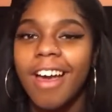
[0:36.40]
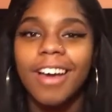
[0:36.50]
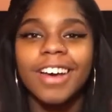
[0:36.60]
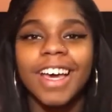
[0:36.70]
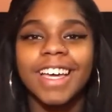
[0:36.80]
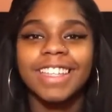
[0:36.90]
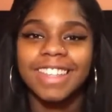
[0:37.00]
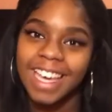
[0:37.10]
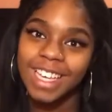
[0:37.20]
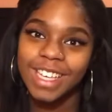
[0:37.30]
Okay,
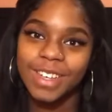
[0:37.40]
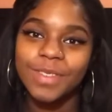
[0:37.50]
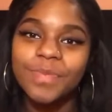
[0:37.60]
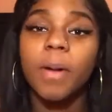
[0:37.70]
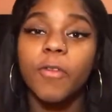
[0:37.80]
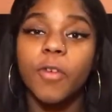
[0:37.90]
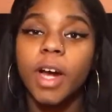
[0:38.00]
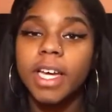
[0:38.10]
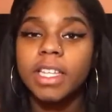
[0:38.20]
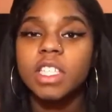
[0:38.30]
thank you. Before
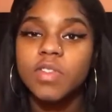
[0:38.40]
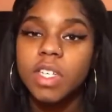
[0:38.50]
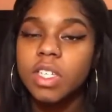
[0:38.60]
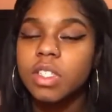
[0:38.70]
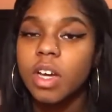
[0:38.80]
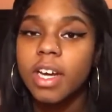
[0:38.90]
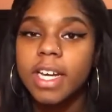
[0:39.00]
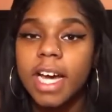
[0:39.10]
I get this video started,